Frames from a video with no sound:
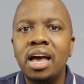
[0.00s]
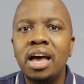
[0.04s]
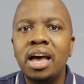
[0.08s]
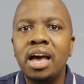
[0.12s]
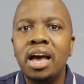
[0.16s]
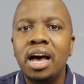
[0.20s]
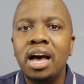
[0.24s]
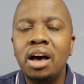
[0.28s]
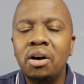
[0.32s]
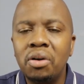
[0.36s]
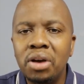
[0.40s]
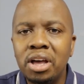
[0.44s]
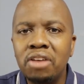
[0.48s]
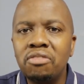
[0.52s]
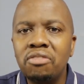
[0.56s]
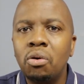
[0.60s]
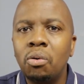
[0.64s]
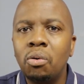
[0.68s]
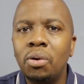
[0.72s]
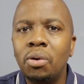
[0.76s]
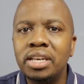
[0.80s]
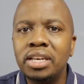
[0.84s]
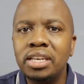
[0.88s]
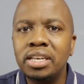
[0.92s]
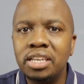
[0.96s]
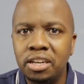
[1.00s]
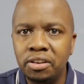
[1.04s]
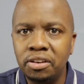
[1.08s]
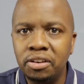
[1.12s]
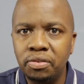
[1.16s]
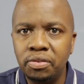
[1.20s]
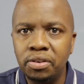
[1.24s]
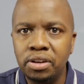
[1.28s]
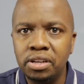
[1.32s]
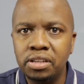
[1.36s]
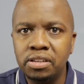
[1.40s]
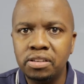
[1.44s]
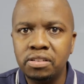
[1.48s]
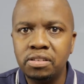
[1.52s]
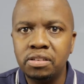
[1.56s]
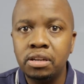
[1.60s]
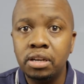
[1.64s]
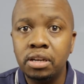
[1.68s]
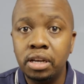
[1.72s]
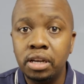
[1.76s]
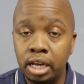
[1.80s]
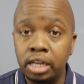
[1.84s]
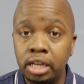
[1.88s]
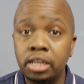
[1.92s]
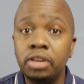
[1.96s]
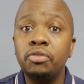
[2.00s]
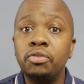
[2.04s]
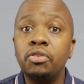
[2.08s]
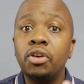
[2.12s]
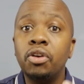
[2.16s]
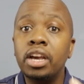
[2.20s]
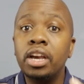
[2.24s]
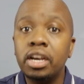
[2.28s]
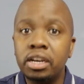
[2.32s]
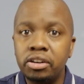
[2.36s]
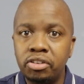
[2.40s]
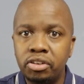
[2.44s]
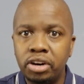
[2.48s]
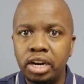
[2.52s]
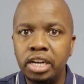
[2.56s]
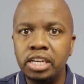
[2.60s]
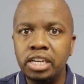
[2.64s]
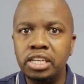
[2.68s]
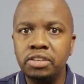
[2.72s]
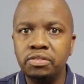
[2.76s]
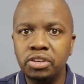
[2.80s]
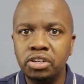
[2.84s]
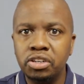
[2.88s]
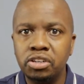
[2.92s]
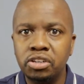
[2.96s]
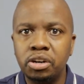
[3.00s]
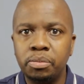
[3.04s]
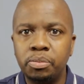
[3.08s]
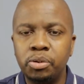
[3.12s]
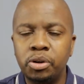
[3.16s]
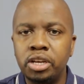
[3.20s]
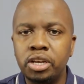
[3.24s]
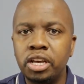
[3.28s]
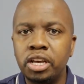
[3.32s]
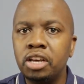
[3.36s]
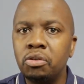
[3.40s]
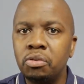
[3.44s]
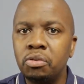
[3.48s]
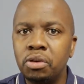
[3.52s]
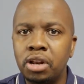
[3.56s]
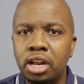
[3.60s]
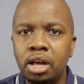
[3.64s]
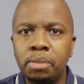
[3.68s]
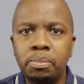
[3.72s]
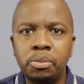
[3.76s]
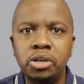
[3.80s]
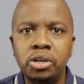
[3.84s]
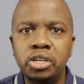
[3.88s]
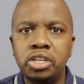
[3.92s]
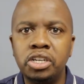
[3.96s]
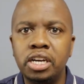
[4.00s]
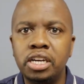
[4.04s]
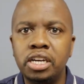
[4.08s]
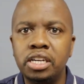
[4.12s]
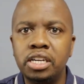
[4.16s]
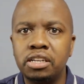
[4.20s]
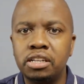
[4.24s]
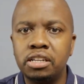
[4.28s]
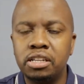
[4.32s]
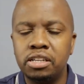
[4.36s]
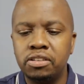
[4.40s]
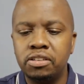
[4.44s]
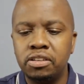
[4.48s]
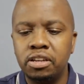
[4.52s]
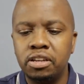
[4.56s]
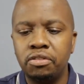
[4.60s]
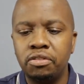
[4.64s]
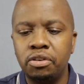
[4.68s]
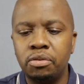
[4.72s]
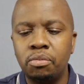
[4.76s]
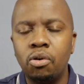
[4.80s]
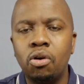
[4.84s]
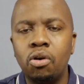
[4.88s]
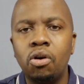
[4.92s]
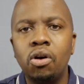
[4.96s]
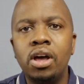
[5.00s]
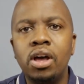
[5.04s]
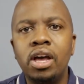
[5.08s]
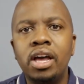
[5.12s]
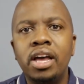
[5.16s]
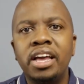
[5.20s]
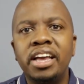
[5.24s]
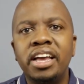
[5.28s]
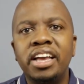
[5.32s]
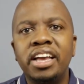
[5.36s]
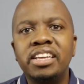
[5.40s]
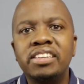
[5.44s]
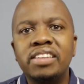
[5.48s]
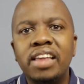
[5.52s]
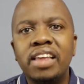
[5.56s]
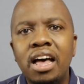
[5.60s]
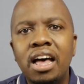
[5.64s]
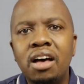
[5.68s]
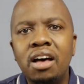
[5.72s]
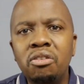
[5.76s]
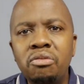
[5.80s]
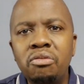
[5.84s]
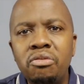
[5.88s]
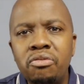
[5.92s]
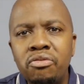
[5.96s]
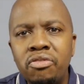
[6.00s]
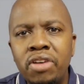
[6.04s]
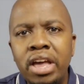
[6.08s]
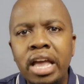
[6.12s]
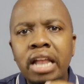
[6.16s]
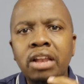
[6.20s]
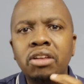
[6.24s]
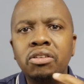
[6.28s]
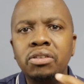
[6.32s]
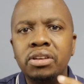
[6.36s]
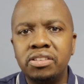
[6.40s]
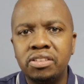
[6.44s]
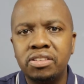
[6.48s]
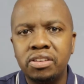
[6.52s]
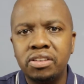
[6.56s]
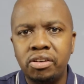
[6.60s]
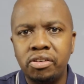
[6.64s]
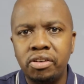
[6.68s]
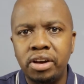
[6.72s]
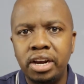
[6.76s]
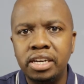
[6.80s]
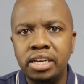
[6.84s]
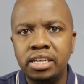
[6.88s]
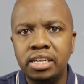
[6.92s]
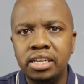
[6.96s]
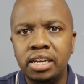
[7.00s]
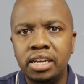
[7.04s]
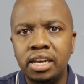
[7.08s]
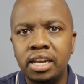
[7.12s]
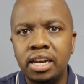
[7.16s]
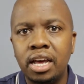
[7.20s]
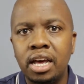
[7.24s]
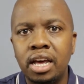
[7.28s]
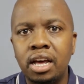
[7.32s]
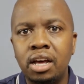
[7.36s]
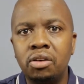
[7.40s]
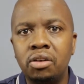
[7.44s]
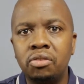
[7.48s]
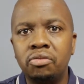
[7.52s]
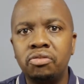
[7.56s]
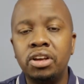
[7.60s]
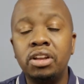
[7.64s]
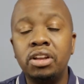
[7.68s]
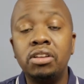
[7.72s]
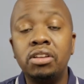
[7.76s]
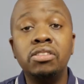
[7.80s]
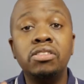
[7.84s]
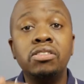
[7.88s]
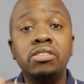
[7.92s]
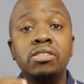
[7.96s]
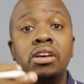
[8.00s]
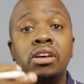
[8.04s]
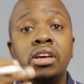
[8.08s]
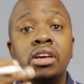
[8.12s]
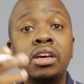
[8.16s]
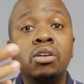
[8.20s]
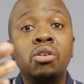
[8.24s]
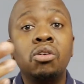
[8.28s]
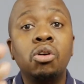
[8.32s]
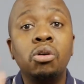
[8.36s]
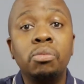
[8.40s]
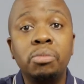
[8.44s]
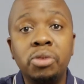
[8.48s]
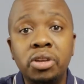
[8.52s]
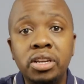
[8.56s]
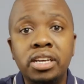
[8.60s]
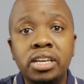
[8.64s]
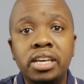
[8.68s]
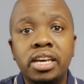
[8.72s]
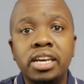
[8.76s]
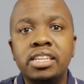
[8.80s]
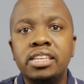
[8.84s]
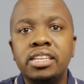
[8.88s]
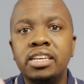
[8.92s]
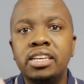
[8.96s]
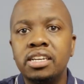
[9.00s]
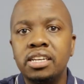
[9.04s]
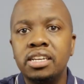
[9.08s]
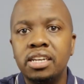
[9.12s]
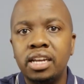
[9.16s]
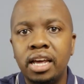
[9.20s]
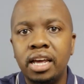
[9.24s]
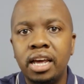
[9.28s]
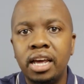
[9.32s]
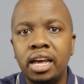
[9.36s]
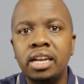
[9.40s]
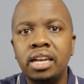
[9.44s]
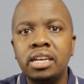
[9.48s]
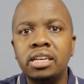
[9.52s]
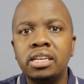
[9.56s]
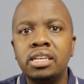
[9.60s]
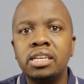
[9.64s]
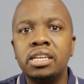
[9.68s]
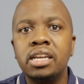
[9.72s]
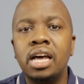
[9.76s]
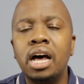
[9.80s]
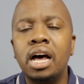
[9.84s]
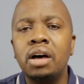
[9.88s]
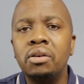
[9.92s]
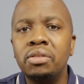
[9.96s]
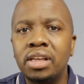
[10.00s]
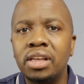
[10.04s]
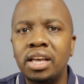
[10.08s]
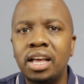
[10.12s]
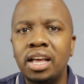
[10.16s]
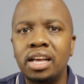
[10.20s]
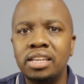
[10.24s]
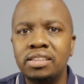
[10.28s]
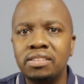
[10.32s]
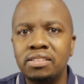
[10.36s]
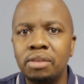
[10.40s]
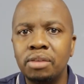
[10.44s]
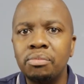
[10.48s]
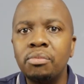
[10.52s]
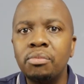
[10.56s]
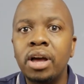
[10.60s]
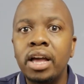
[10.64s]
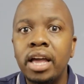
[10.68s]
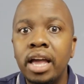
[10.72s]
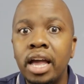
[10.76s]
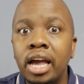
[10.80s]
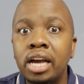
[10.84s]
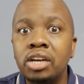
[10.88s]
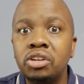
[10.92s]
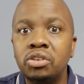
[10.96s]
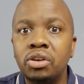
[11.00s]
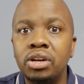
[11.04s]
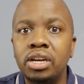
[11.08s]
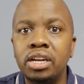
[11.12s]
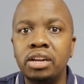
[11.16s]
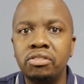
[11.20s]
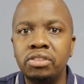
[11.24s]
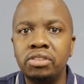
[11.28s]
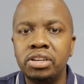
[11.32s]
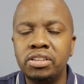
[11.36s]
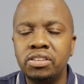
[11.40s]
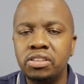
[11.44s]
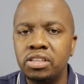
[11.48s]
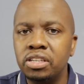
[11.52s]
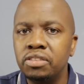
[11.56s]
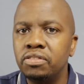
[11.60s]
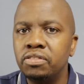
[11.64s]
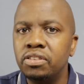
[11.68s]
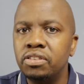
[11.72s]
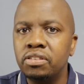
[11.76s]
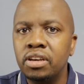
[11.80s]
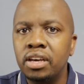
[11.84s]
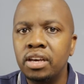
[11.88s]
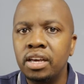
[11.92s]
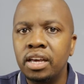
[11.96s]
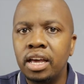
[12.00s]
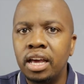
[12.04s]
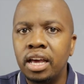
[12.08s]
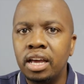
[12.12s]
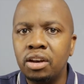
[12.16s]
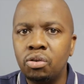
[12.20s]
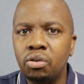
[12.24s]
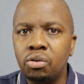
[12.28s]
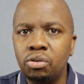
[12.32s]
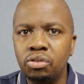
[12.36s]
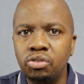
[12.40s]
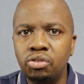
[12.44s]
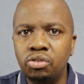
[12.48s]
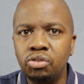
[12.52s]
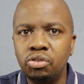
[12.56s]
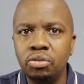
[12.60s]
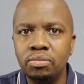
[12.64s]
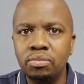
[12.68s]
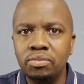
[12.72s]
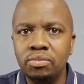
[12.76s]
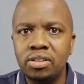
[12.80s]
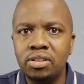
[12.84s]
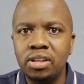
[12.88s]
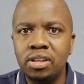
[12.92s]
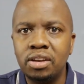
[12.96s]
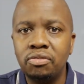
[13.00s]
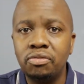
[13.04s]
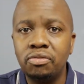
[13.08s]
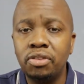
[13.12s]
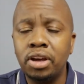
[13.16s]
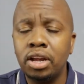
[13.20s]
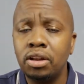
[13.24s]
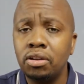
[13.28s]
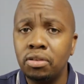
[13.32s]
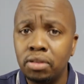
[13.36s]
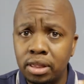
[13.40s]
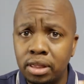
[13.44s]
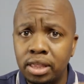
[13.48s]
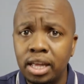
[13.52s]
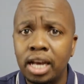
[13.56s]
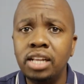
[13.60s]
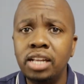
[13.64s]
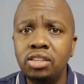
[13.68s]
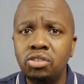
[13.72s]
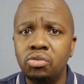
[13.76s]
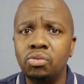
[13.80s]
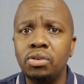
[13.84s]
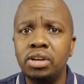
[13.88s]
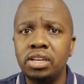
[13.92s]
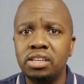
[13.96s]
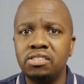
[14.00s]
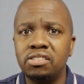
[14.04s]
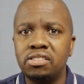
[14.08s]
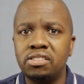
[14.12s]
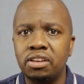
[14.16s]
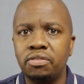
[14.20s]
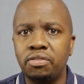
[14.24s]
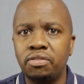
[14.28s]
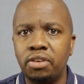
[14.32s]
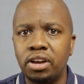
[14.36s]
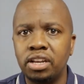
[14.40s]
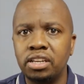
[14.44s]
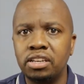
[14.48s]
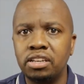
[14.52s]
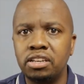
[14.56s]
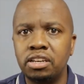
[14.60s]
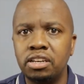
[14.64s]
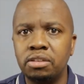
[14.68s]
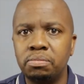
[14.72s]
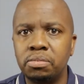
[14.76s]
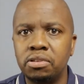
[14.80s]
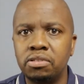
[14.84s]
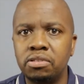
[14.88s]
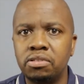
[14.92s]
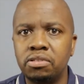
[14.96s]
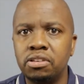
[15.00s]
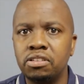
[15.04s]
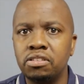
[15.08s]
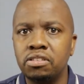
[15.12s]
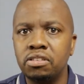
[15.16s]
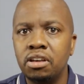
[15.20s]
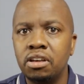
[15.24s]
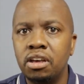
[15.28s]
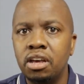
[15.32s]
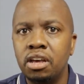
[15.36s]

However, what differs, and if you're a creative entrepreneur, you will appreciate this even more, is how value is created and how value is communicated and how the customer actually receives and consumes that value. That's what is different in a business.